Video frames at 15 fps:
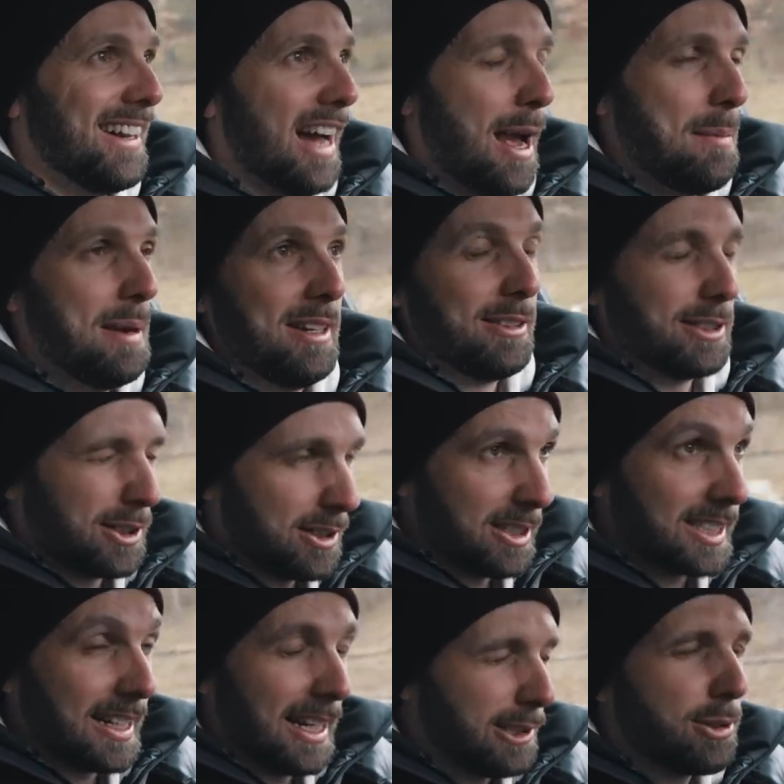I mean,
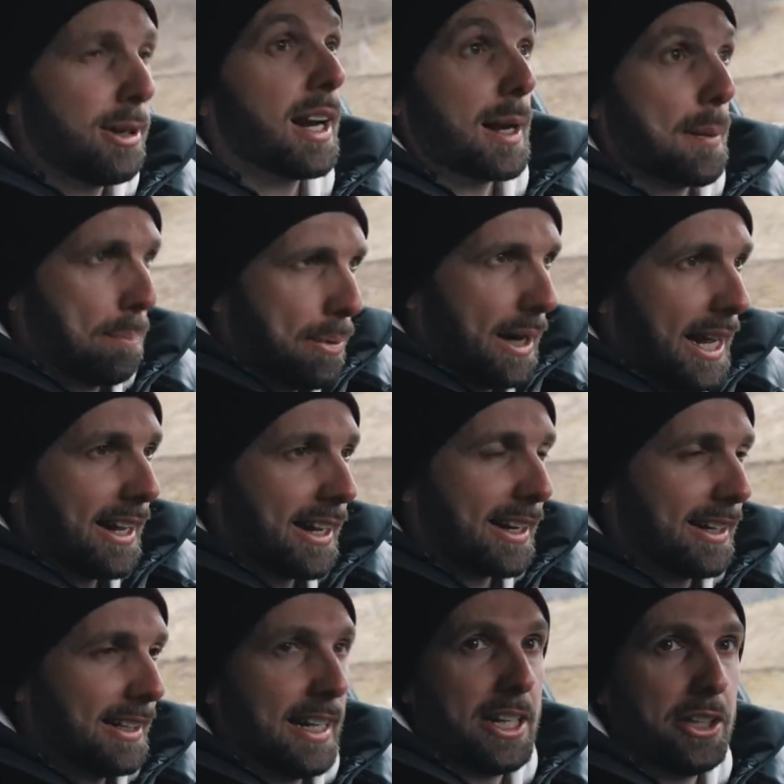just literally like blink
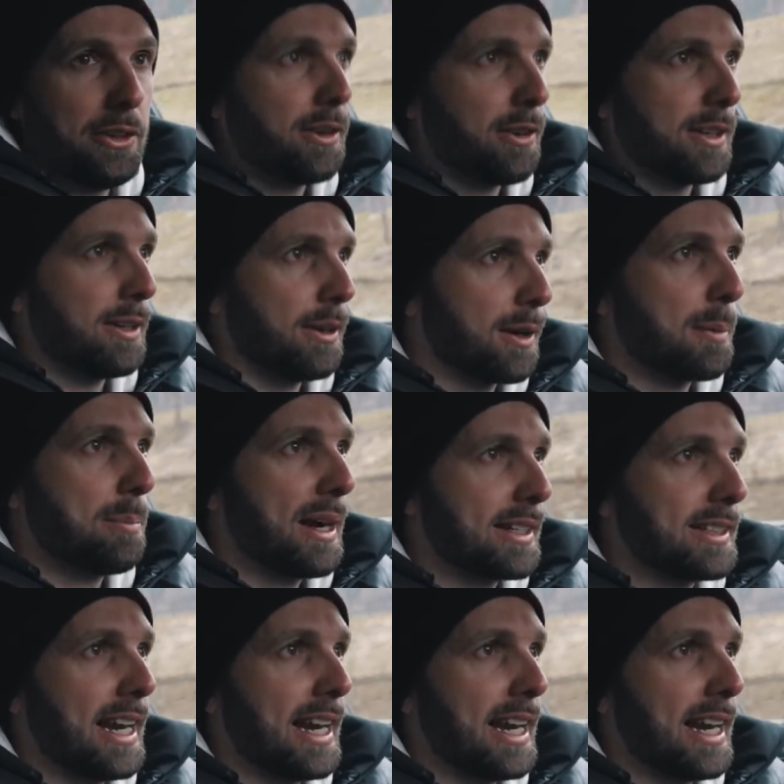and then you've got to look back